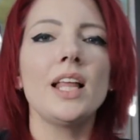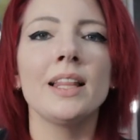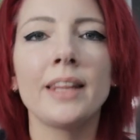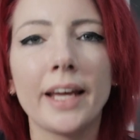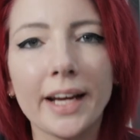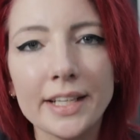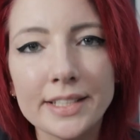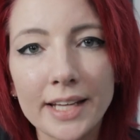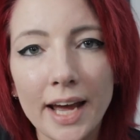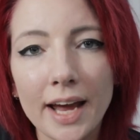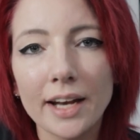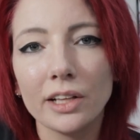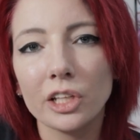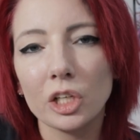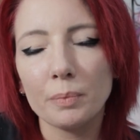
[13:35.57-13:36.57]
like I
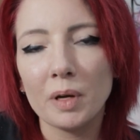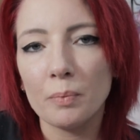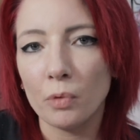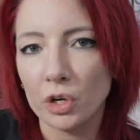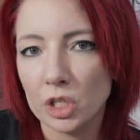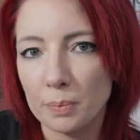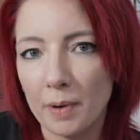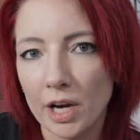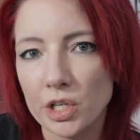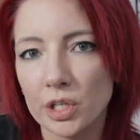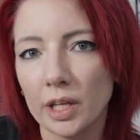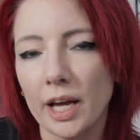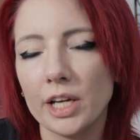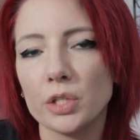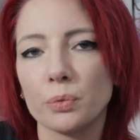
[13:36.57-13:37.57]
said, a little bit more
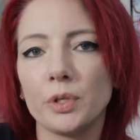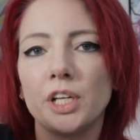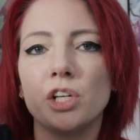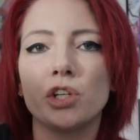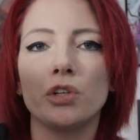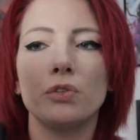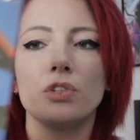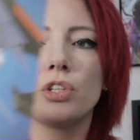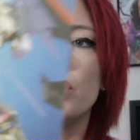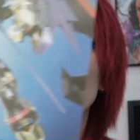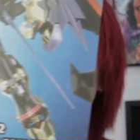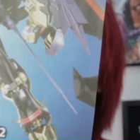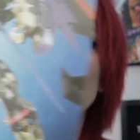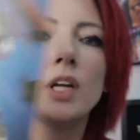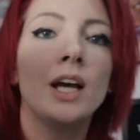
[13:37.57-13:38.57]
specialized reissued
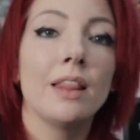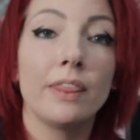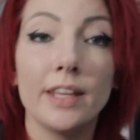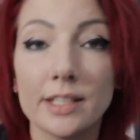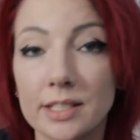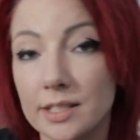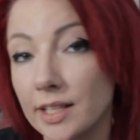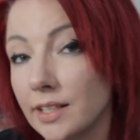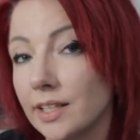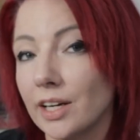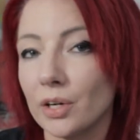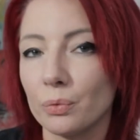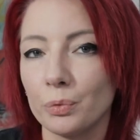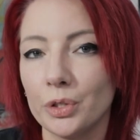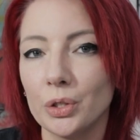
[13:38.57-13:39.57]
suit. This did
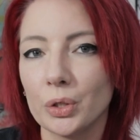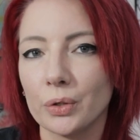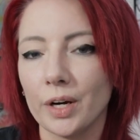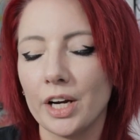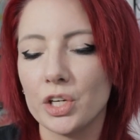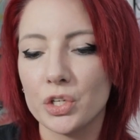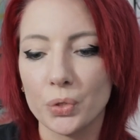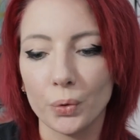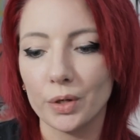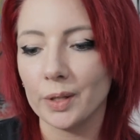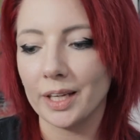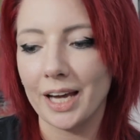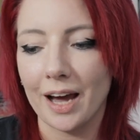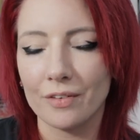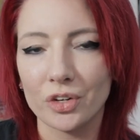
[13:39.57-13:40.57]
get a real grade
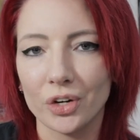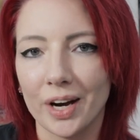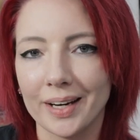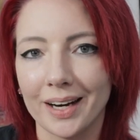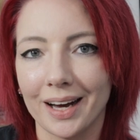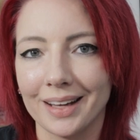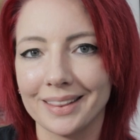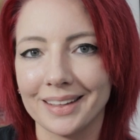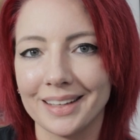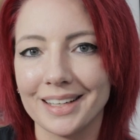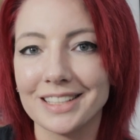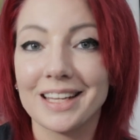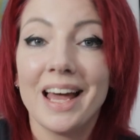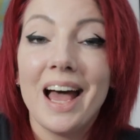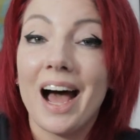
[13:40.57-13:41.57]
shortly after I got
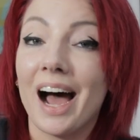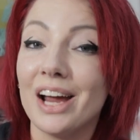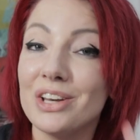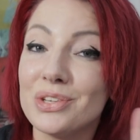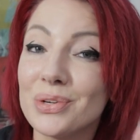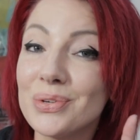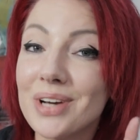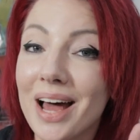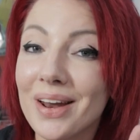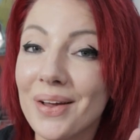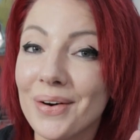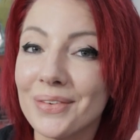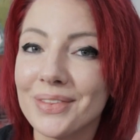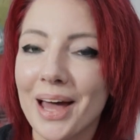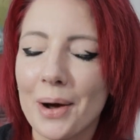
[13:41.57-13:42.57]
this. I do not
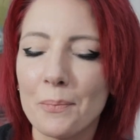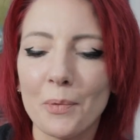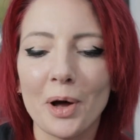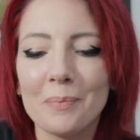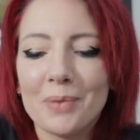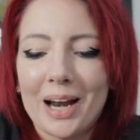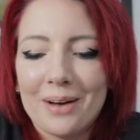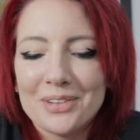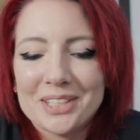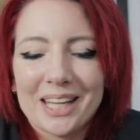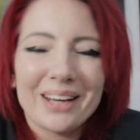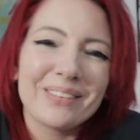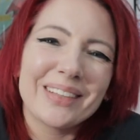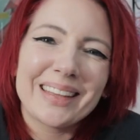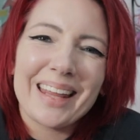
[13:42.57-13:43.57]
own that one, but I was
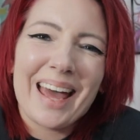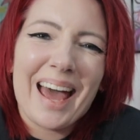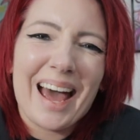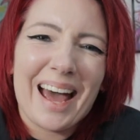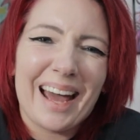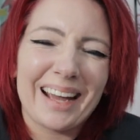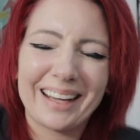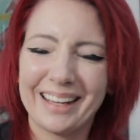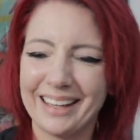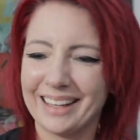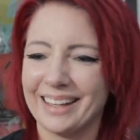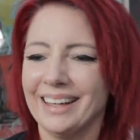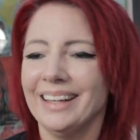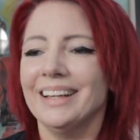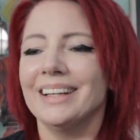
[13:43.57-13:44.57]
like, what the heck?